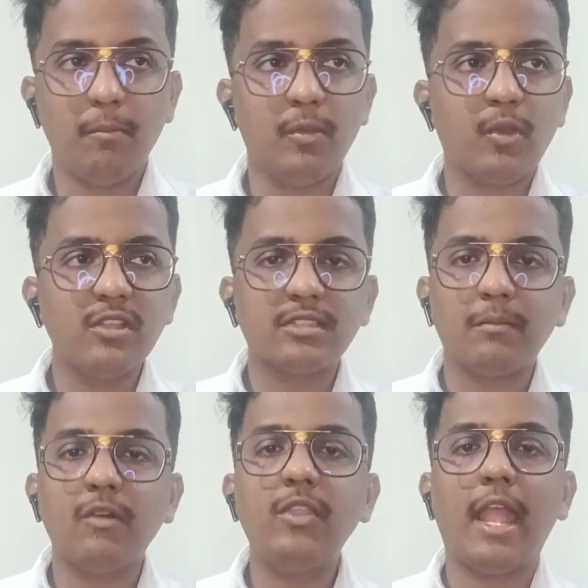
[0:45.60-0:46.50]
because
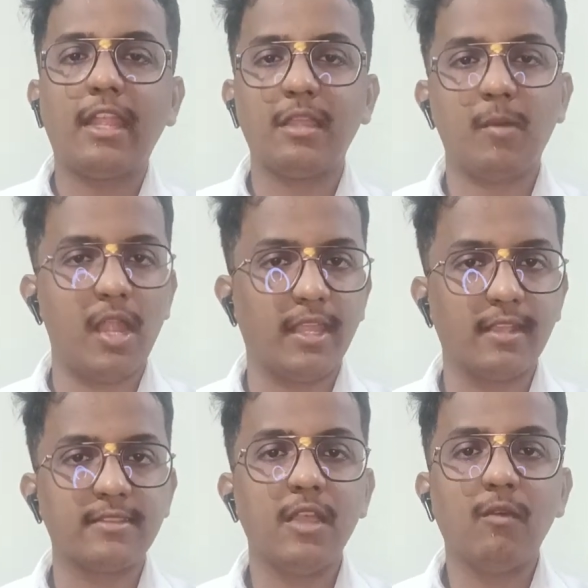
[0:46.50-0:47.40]
some of the
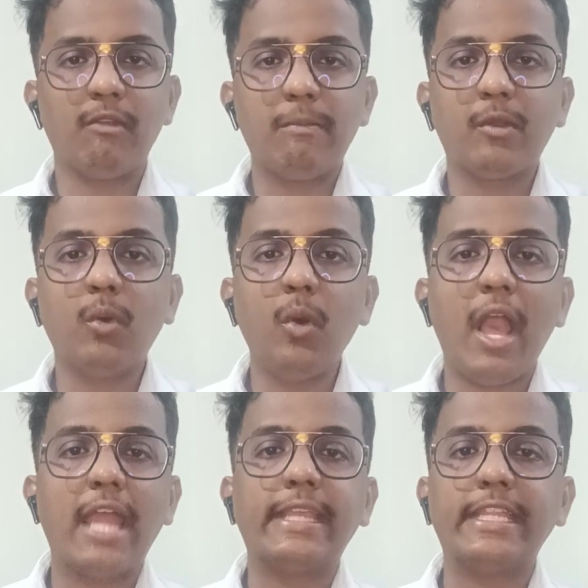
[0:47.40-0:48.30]
antibiotics will be go
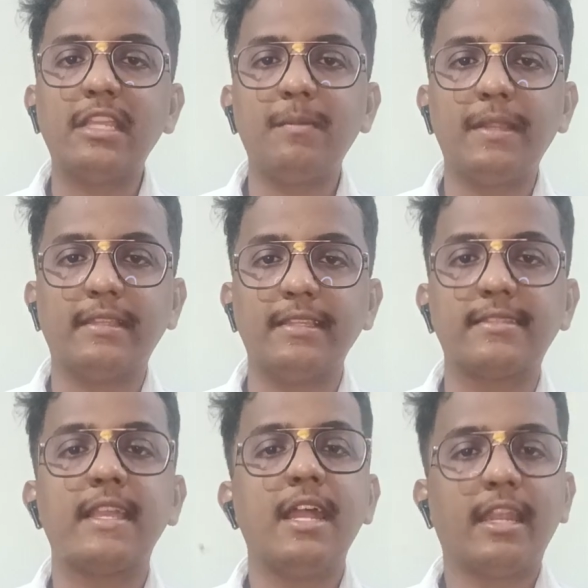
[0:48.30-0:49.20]
and inhibit
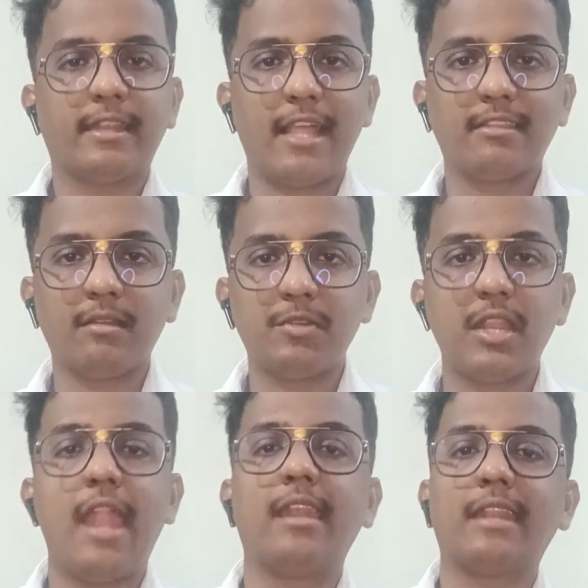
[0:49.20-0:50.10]
this
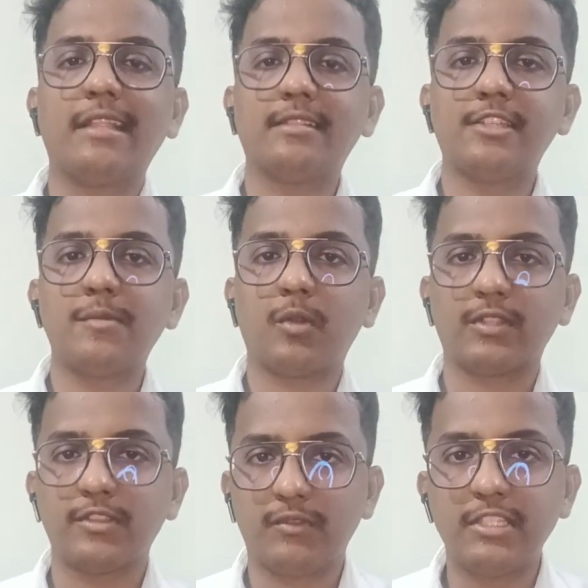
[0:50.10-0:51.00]
transcription and translation
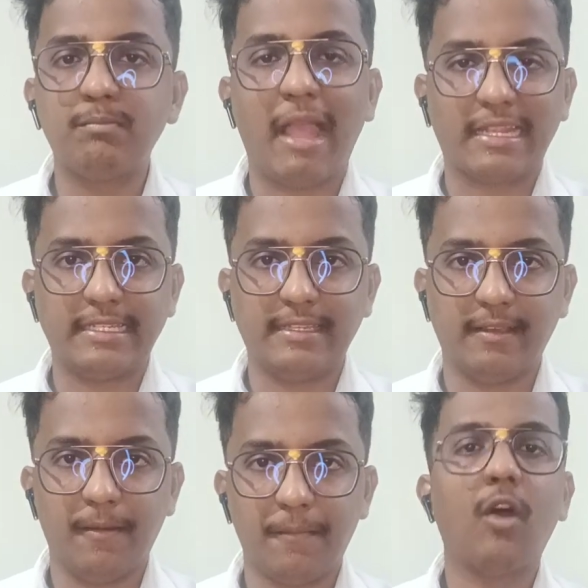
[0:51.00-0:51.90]
process of this
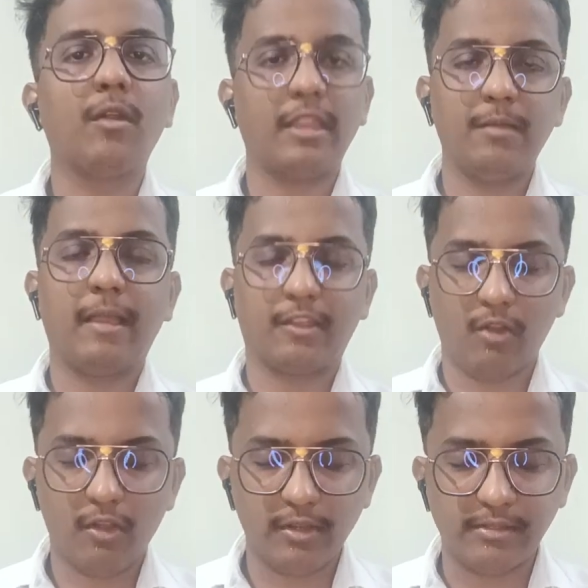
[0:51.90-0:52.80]
bacteria or any
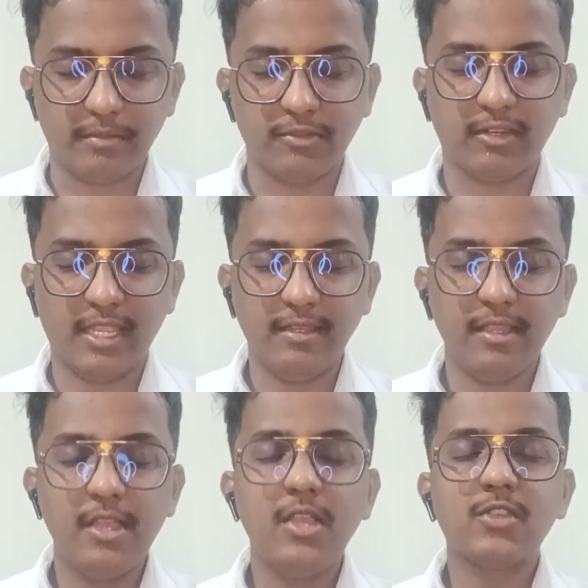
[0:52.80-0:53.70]
microorganisms, right?
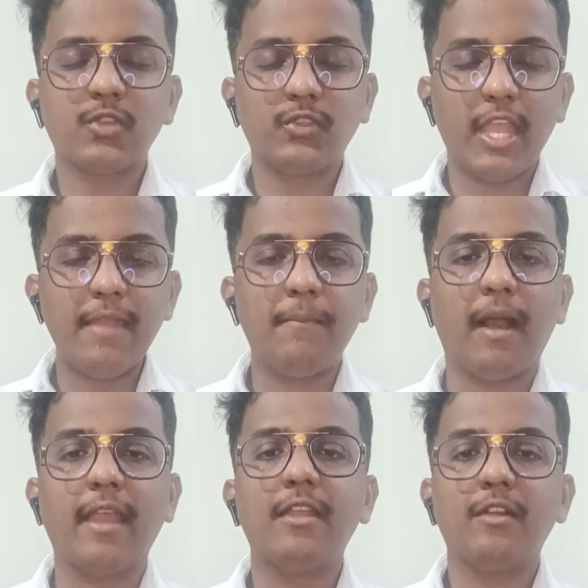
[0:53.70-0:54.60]
So
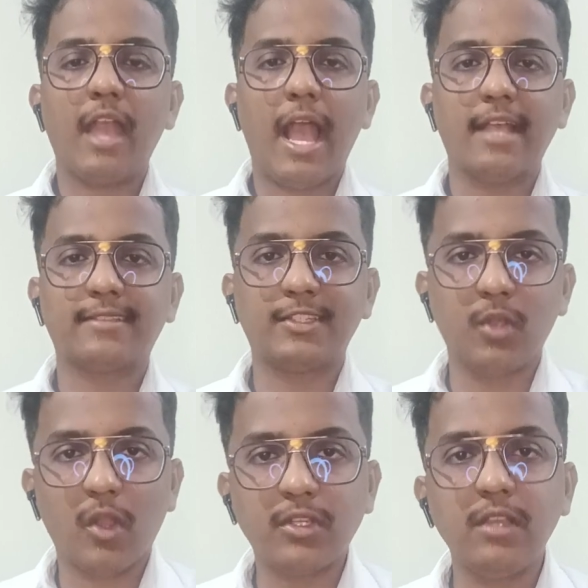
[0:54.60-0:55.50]
thereby, as a
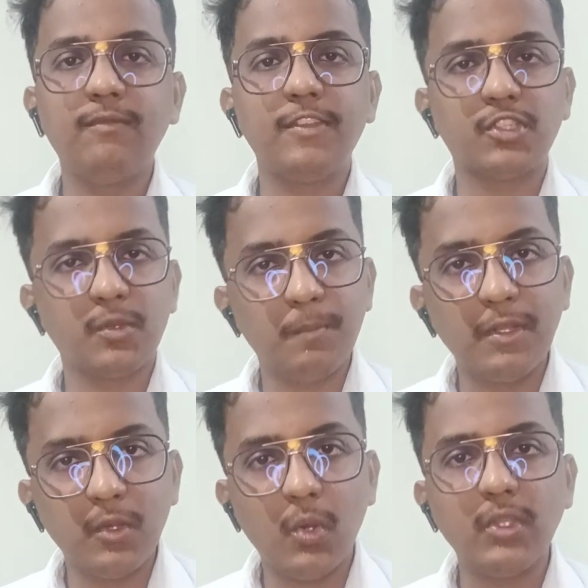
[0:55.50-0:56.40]
doctor, we should be
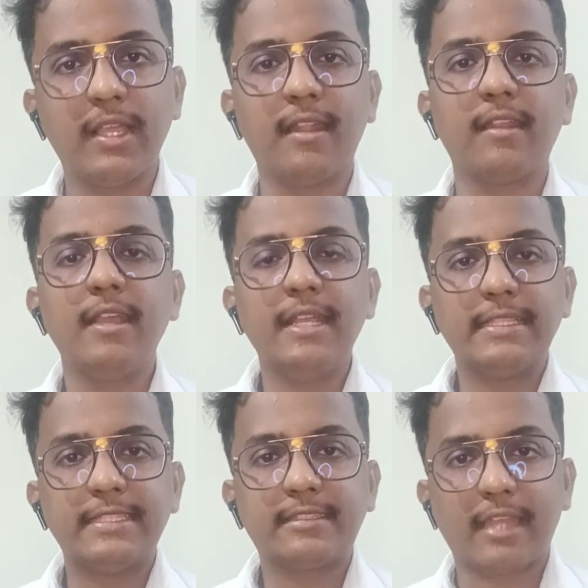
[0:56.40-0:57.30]
know that
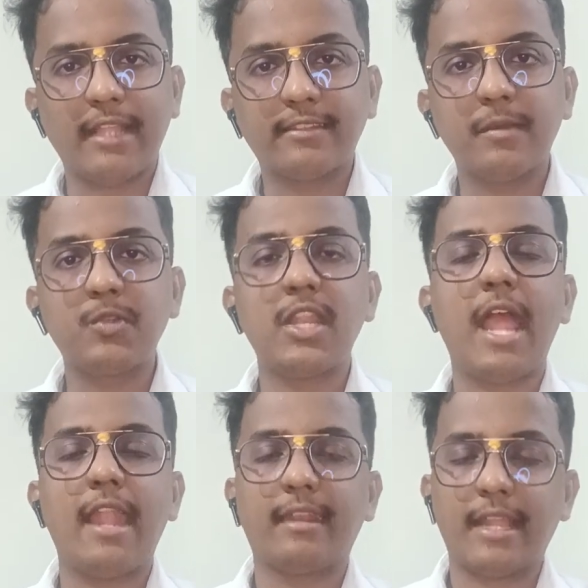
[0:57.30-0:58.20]
this transcription
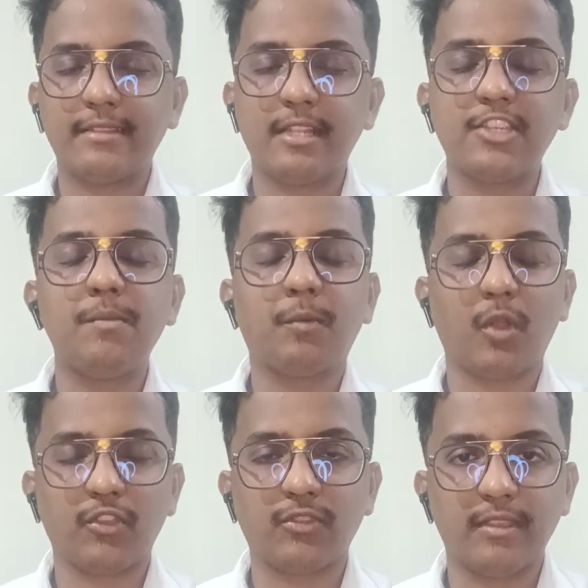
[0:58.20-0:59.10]
and translation
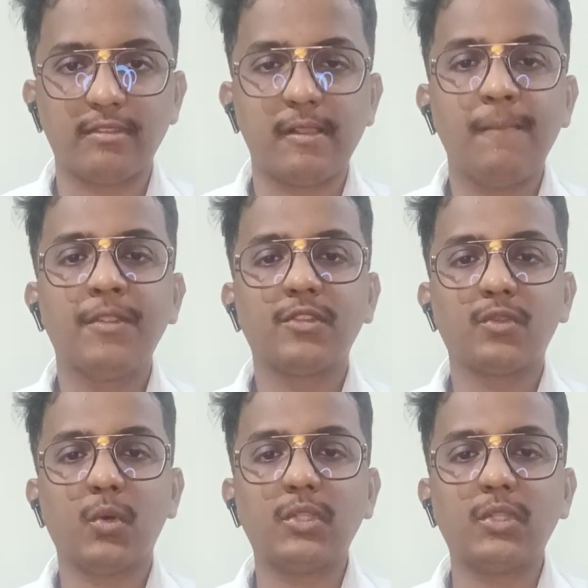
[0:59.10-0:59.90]
process, so